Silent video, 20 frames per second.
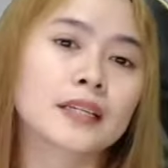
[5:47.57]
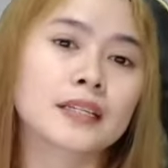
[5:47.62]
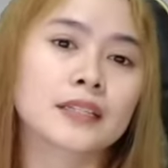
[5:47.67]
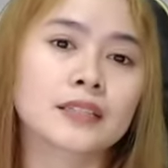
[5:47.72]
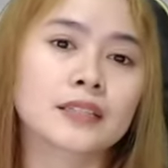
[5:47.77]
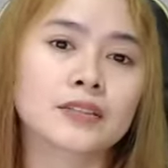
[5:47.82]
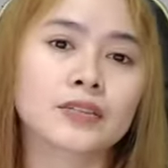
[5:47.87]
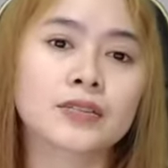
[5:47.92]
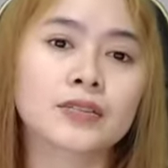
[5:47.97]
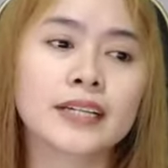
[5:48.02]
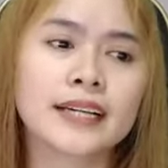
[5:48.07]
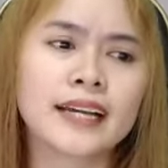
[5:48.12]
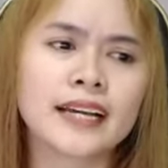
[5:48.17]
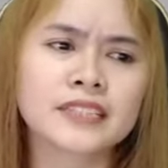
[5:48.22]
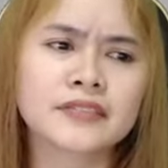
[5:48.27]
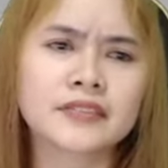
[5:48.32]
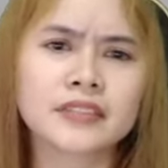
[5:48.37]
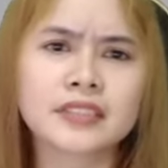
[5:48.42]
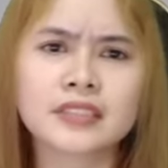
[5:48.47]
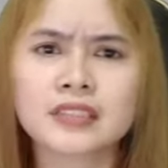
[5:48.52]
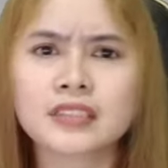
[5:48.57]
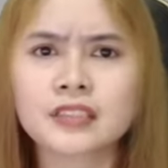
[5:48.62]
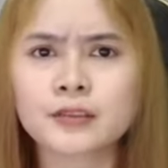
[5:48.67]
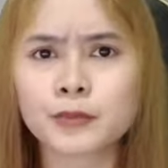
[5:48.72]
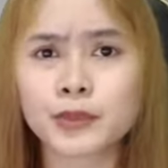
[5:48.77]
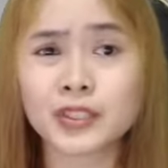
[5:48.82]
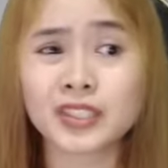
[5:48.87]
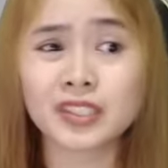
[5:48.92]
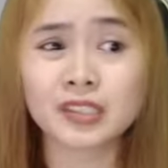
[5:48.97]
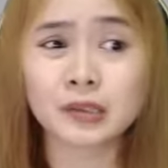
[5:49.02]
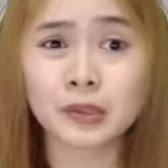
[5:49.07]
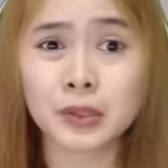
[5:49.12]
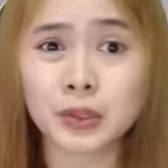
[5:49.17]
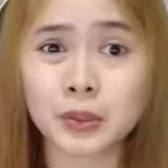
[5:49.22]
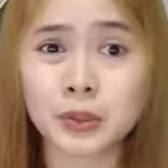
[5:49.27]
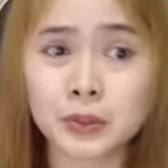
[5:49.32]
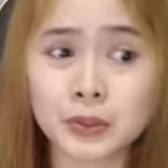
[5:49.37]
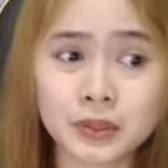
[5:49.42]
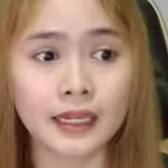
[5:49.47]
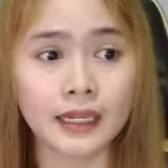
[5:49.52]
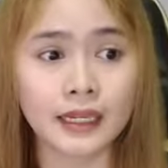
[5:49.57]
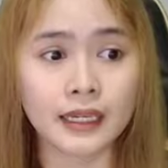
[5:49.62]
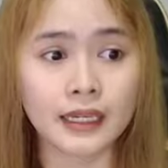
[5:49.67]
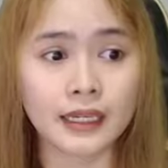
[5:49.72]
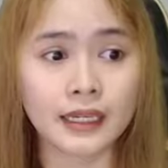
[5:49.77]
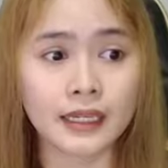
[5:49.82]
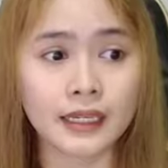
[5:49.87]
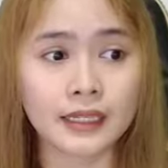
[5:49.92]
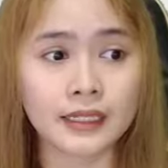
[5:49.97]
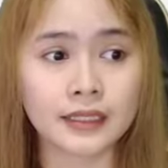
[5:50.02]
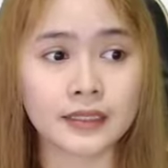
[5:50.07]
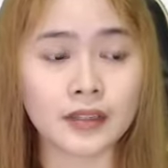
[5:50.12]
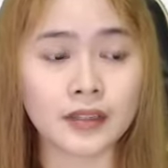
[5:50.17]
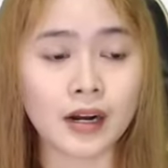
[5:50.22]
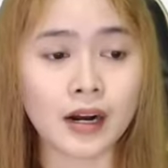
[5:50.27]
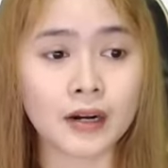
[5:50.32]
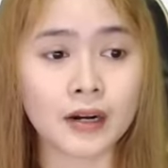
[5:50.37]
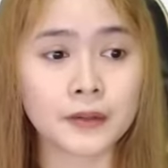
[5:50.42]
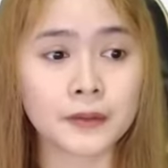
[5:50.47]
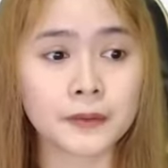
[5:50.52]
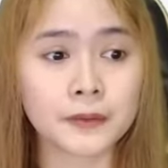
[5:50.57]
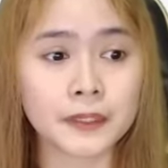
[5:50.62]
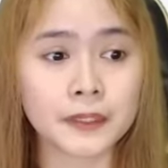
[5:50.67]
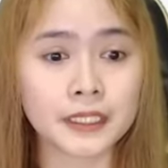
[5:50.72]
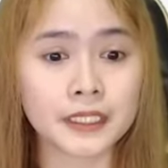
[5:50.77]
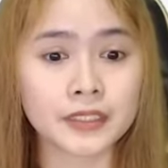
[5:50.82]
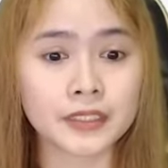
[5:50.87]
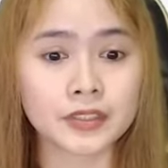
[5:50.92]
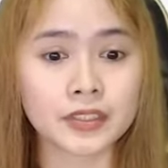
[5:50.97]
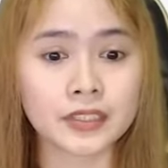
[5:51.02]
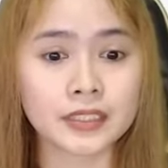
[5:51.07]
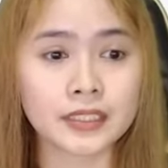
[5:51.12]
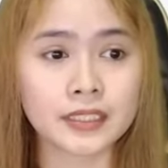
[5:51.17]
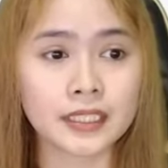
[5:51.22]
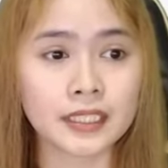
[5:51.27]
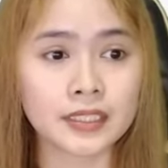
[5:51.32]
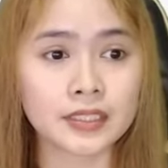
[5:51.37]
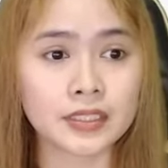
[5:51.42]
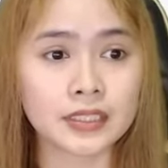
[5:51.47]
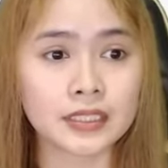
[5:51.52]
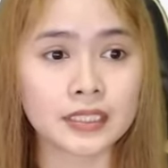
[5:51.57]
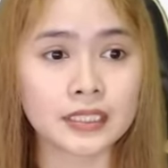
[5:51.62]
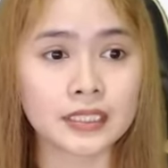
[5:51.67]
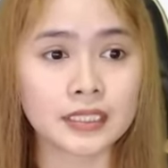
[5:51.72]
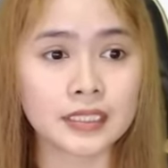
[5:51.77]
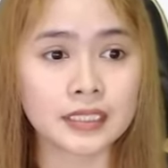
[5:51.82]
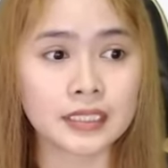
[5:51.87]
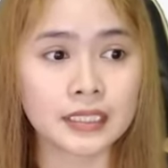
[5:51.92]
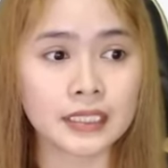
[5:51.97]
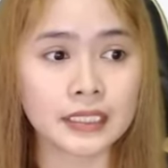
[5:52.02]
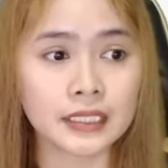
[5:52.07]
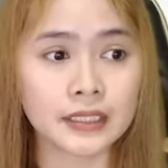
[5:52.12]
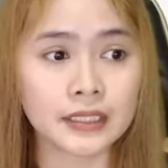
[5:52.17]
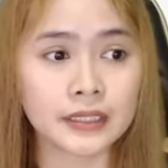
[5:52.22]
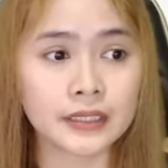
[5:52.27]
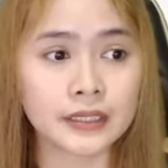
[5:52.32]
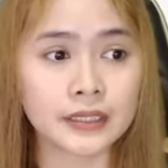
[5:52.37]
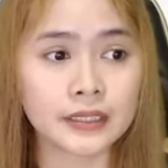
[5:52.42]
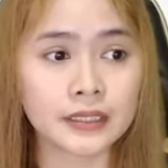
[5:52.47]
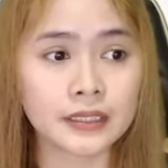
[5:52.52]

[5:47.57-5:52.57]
so the gas fees is pretty low, and our transaction is here.